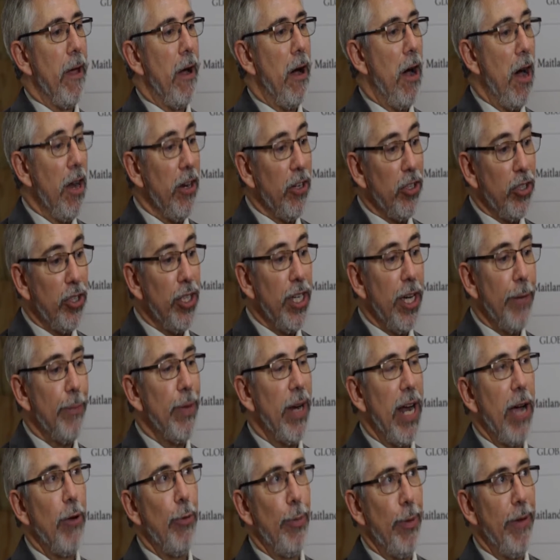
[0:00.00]
Unclear,
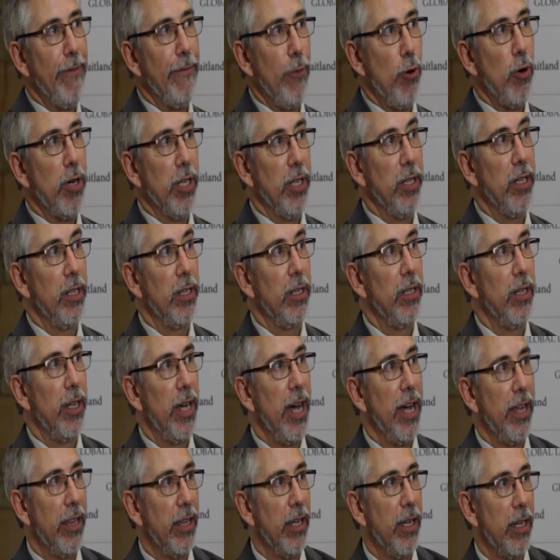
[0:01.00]
but I would be for it.
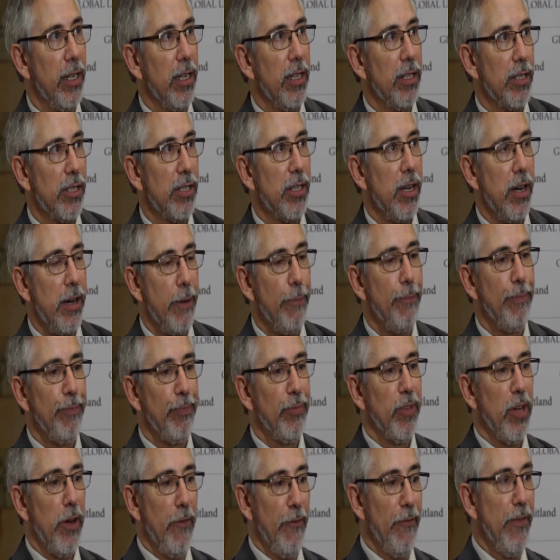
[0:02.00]
I think it's
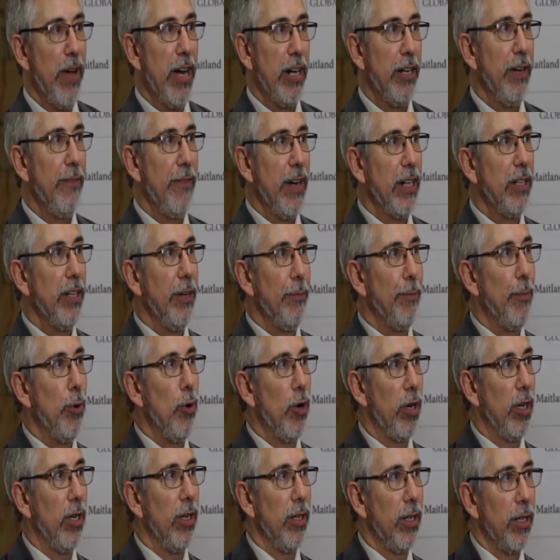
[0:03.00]
very, very
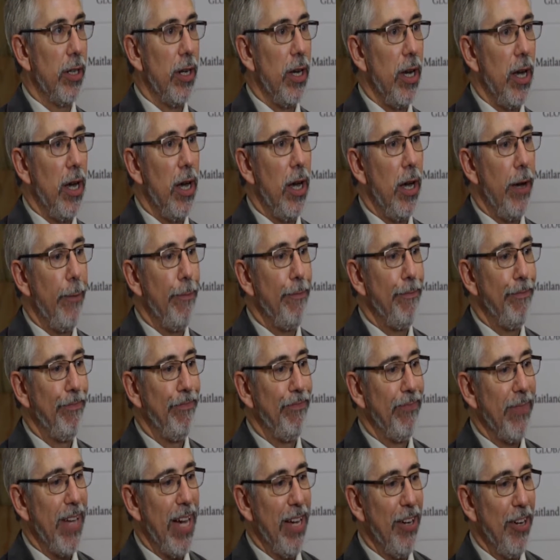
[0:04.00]
important.
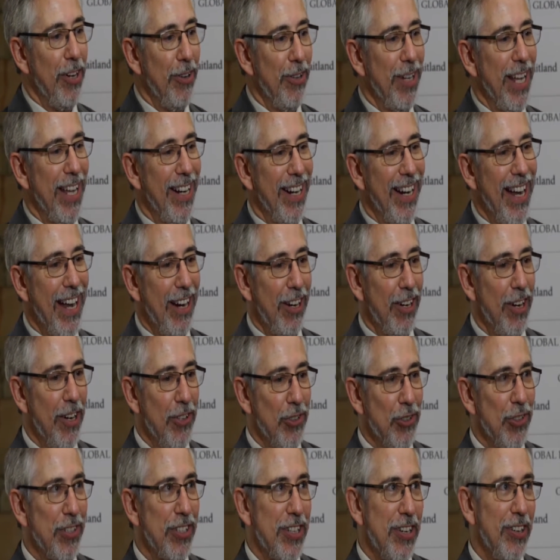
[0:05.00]
I know that a lot of
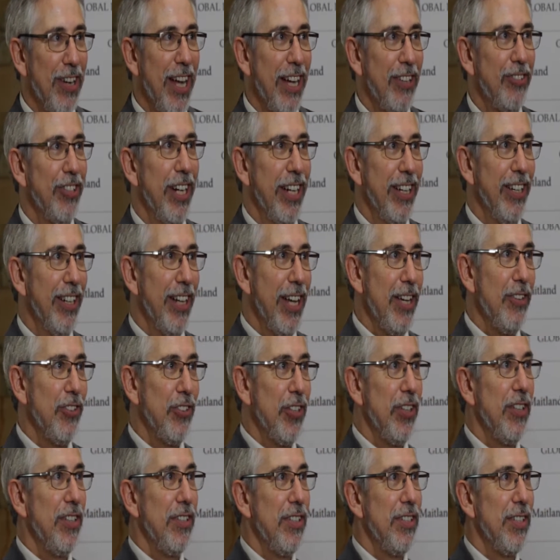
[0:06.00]
countries don't like
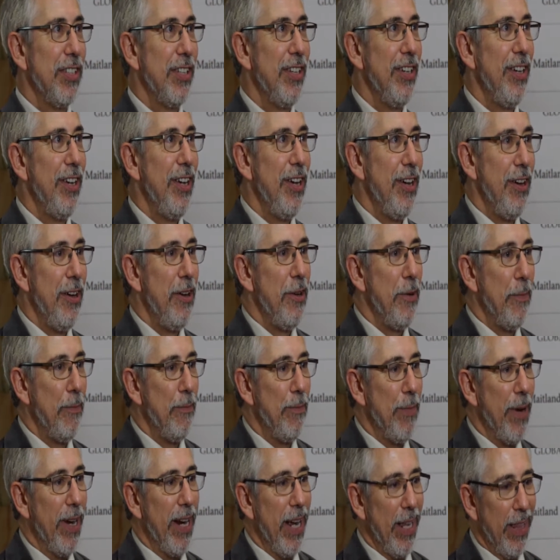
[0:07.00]
regulations,
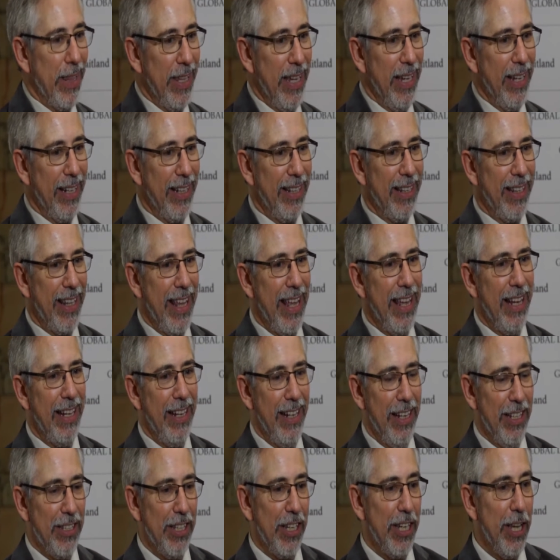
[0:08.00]
but I think they
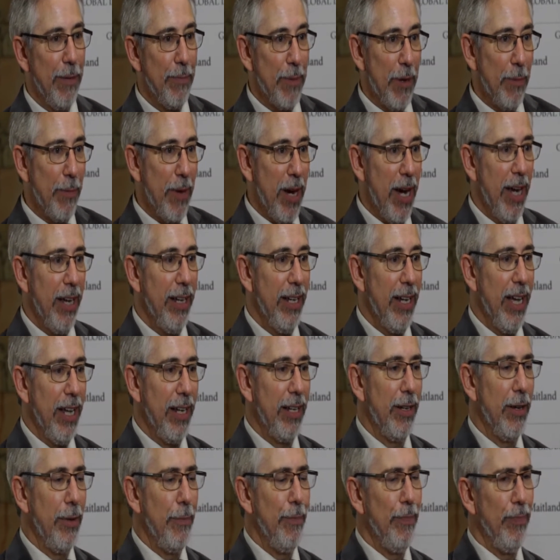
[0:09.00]
need to keep in mind
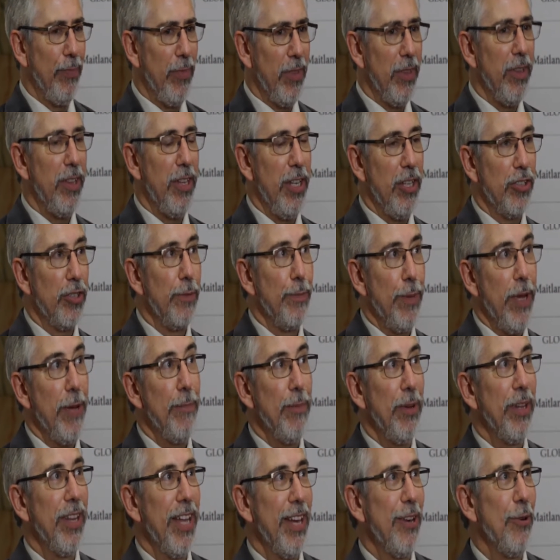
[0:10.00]
that these are
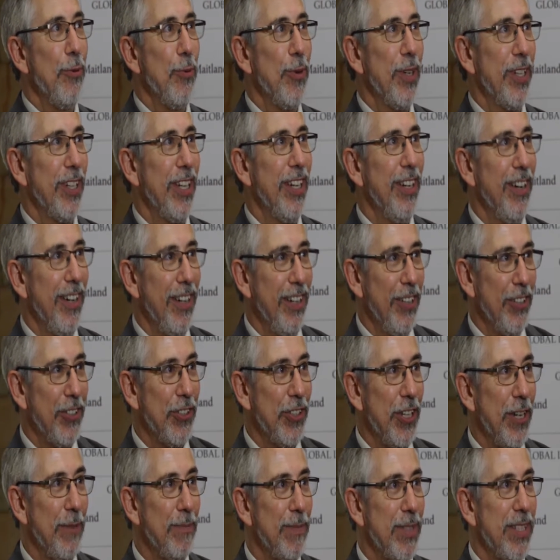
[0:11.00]
people that are working on these
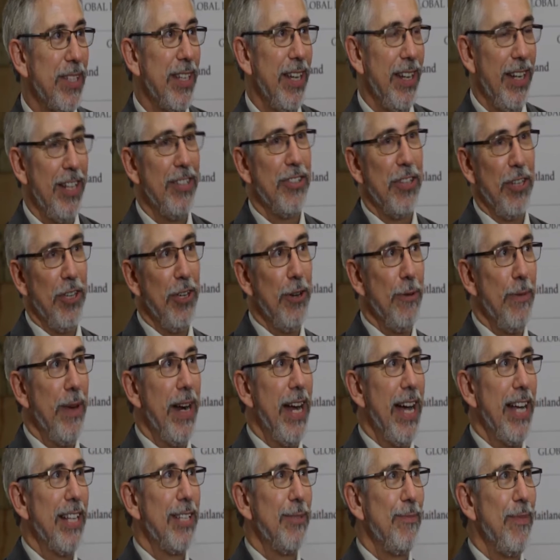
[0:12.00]
ships, and there's a human
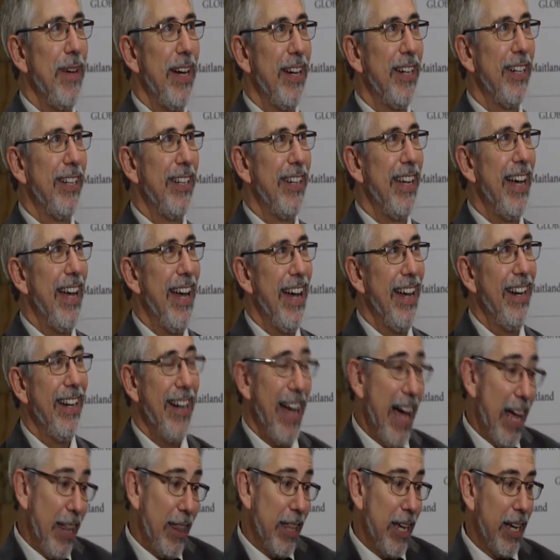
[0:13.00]
aspect, and
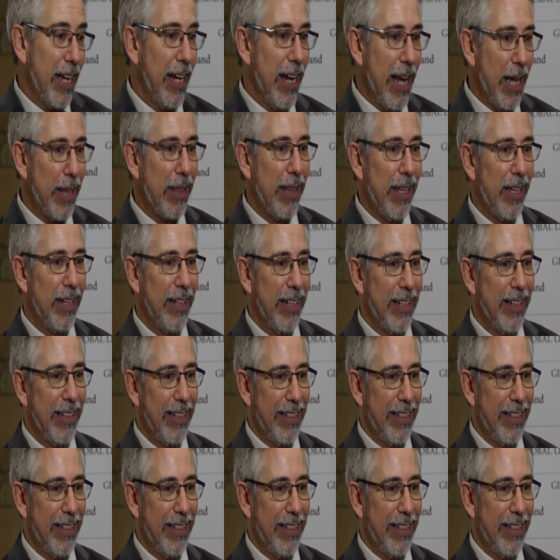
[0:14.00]
I think an ethic